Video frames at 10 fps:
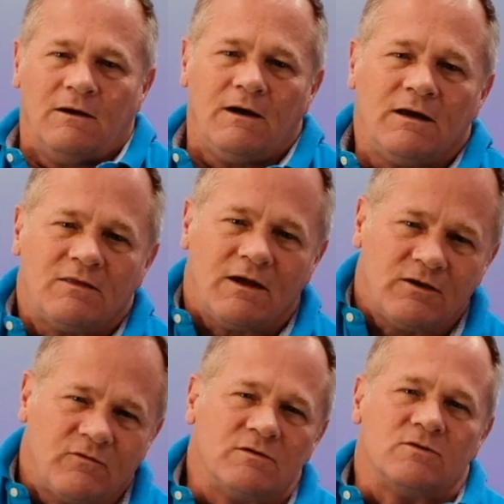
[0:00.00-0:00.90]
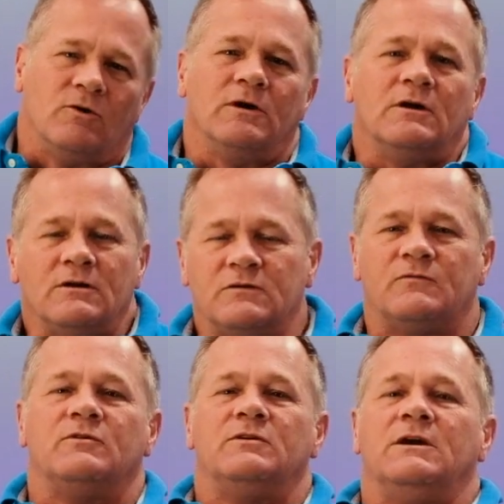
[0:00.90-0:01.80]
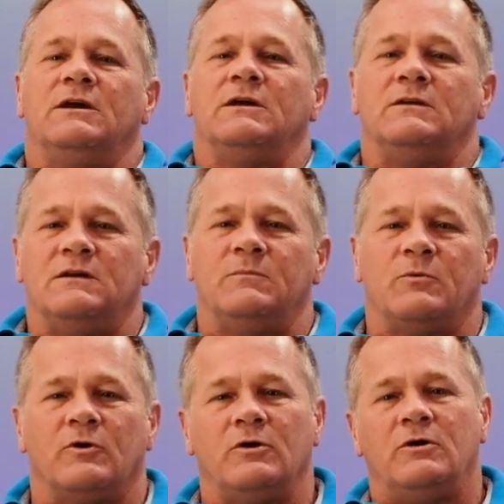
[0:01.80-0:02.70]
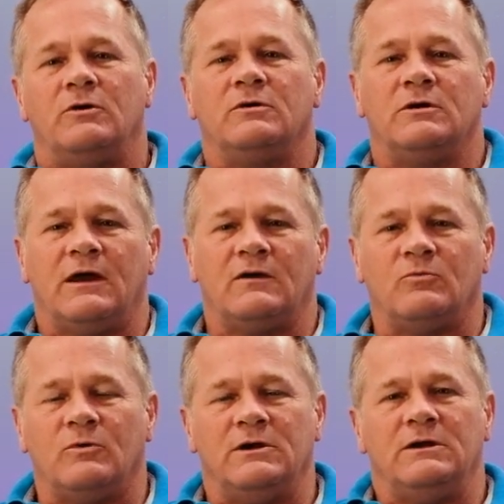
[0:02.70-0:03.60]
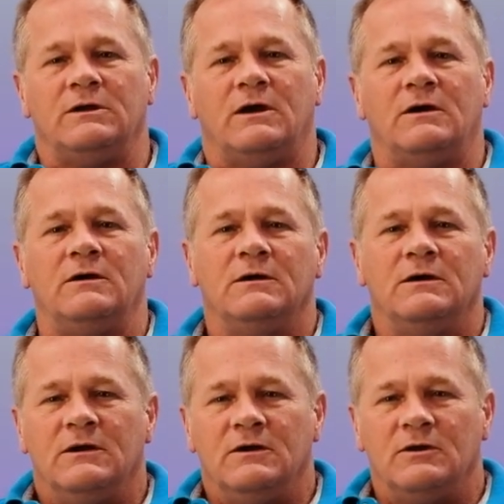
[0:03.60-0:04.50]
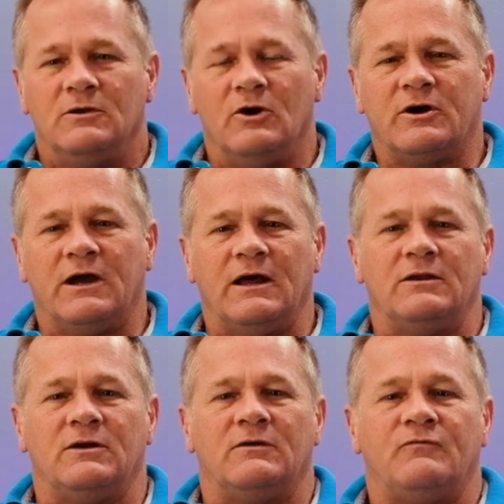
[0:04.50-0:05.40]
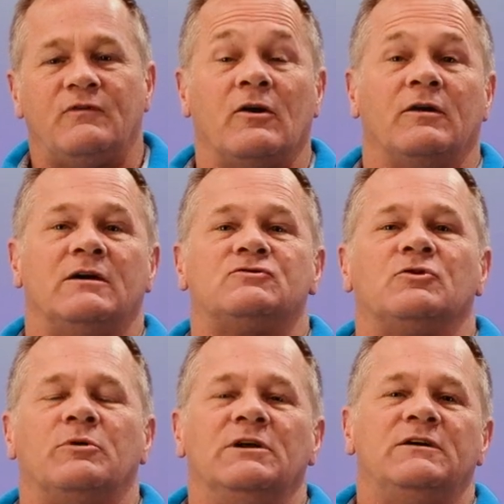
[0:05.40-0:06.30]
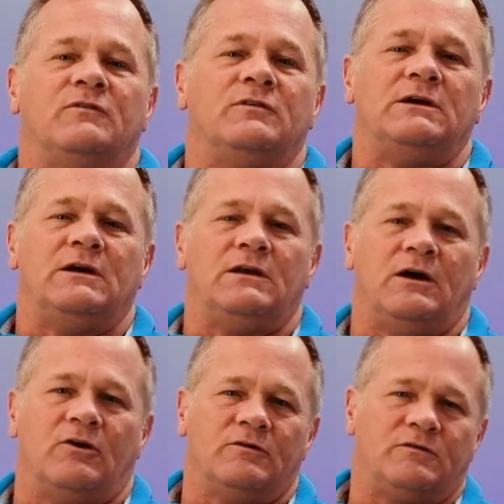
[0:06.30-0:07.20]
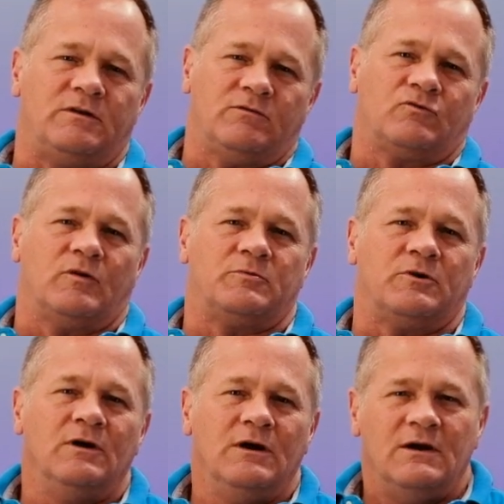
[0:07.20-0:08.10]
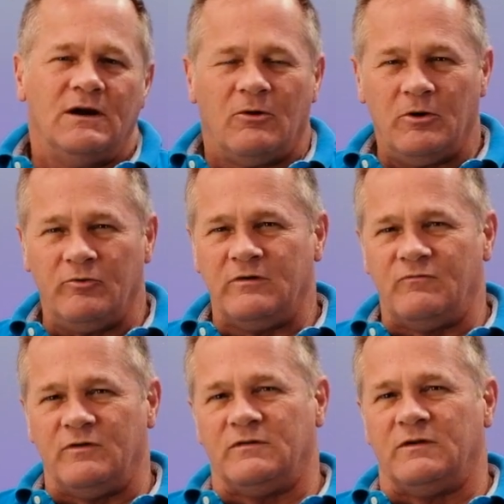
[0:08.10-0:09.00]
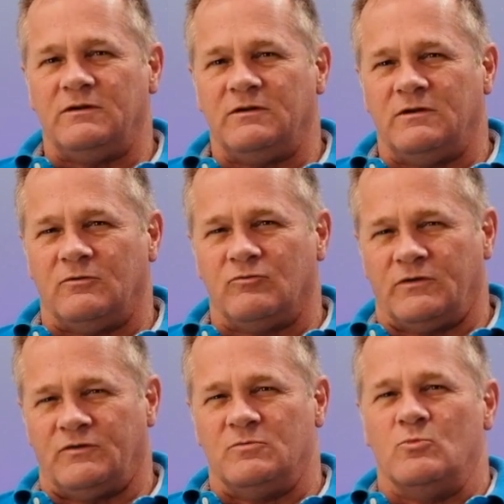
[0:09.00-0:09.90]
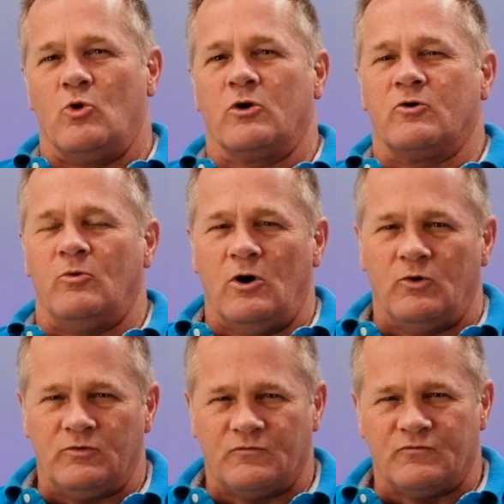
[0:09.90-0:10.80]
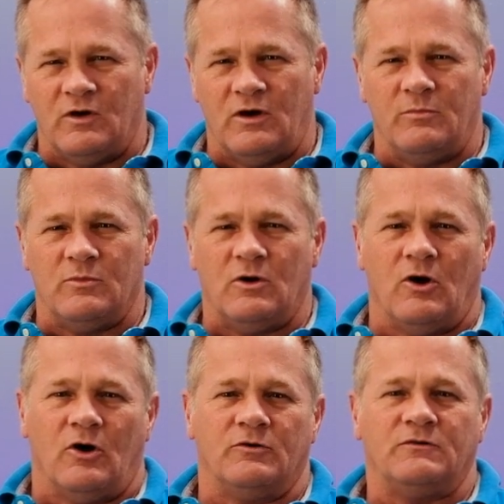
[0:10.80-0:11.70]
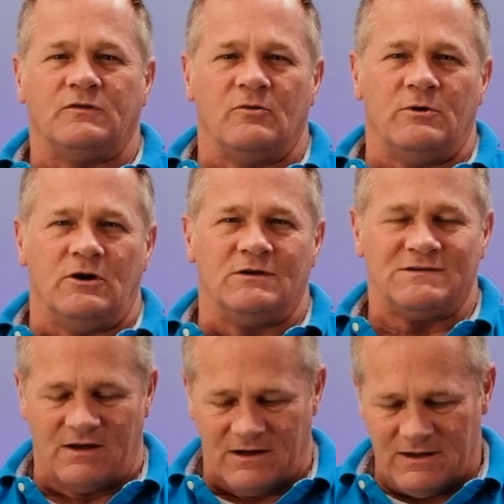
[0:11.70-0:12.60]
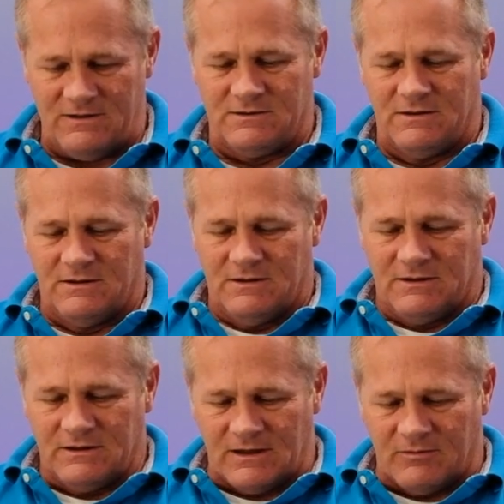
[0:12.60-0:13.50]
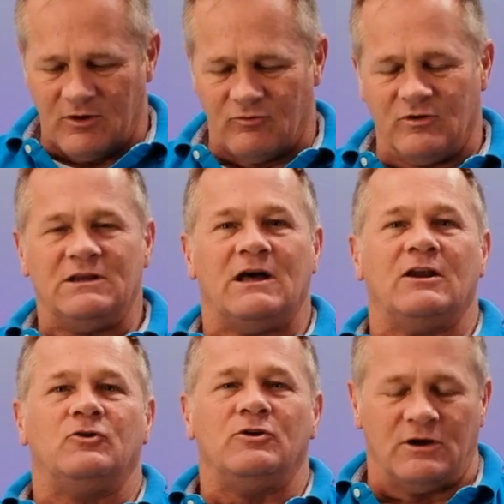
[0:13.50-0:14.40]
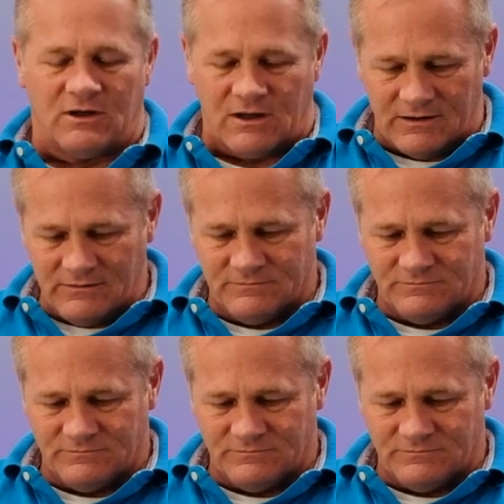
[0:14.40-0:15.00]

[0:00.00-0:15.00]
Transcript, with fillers: Hey, thanks for joining us for Digging Deeper as we uh, look at the foundational belief of the inerrancy of Scripture. I want to revisit the Russell Moore quote from our sermon on Sunday, and I'm going to read that to you again.